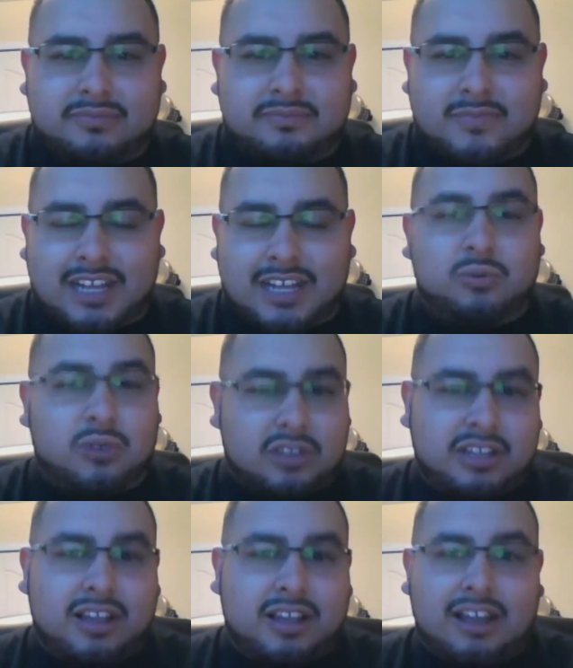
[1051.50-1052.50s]
That's
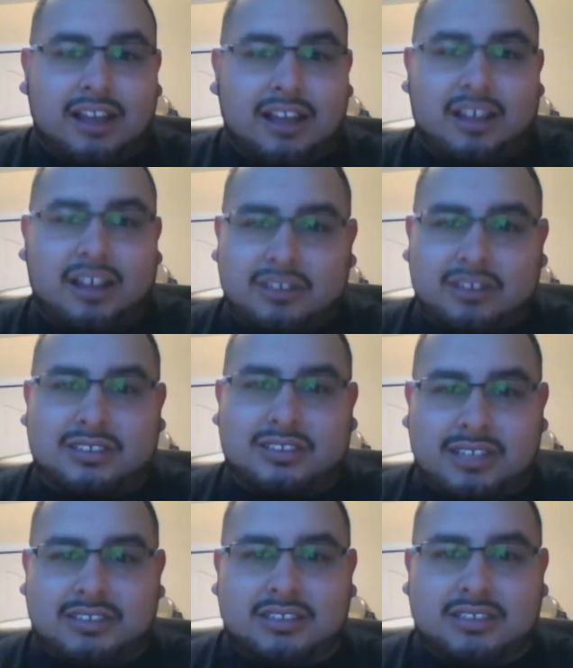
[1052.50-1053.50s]
one thing I like about
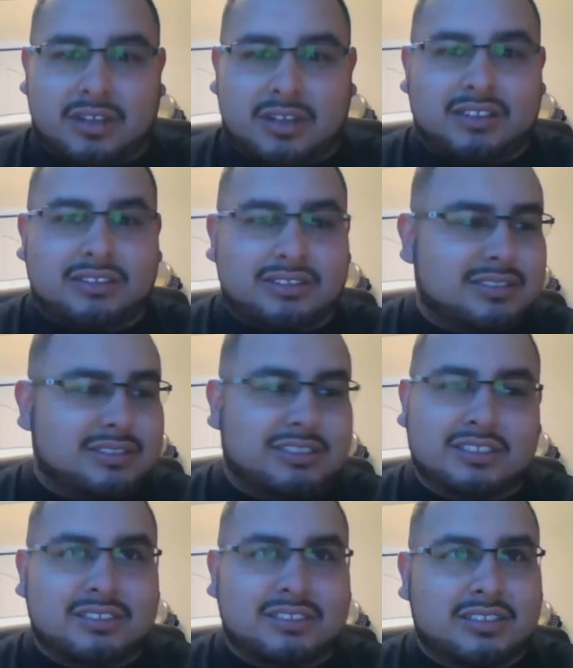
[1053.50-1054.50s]
Success in Minutes is
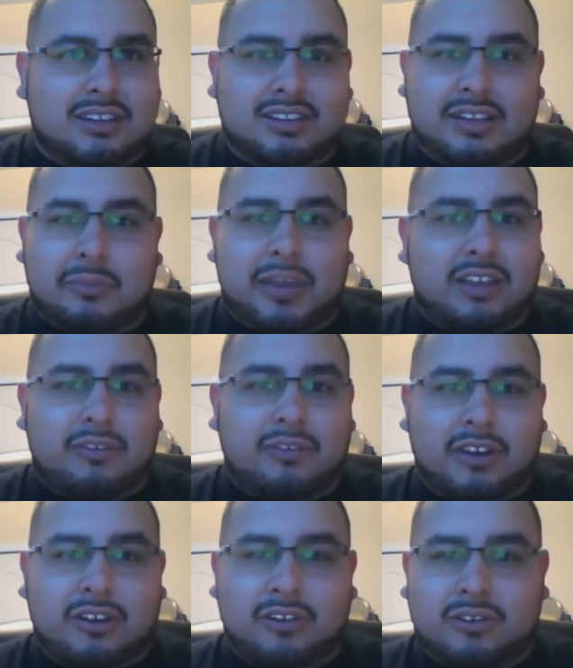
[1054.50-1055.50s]
just they make you
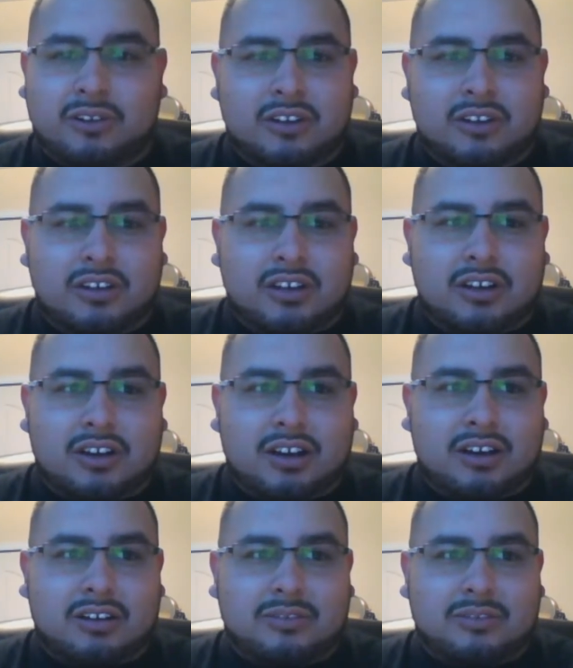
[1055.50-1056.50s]
feel
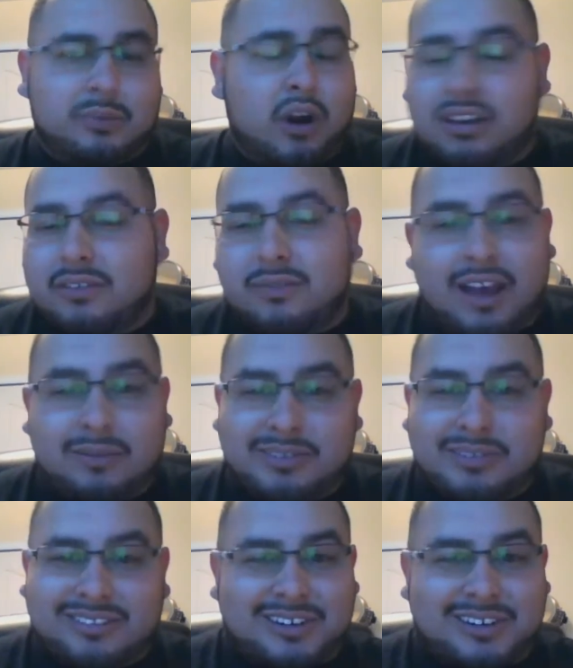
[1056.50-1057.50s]
part of the
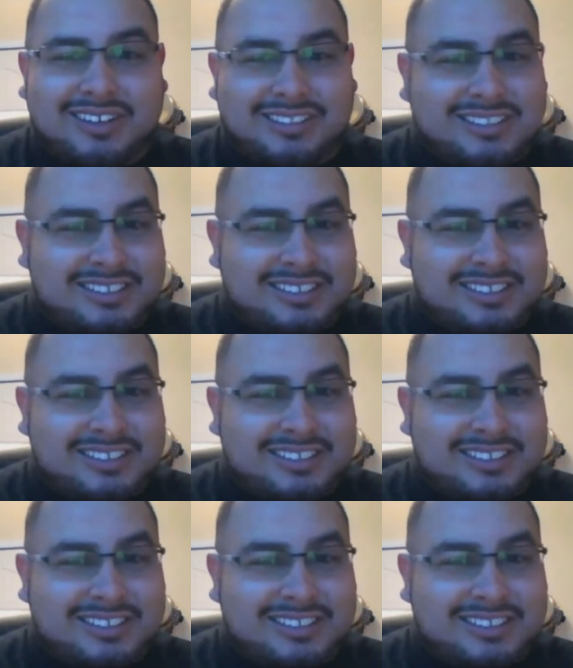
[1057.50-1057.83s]
family, really.